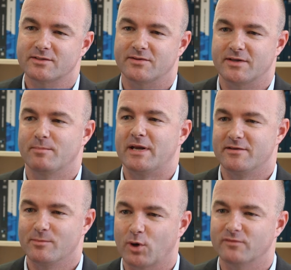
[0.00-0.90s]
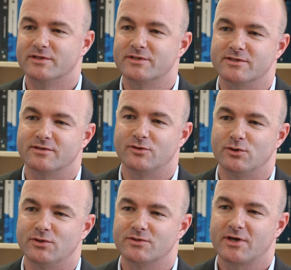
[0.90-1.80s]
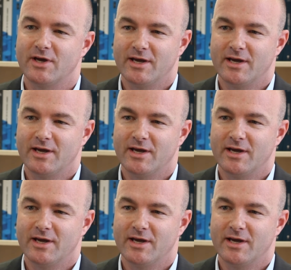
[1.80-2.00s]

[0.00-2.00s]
I think many of the provinces have used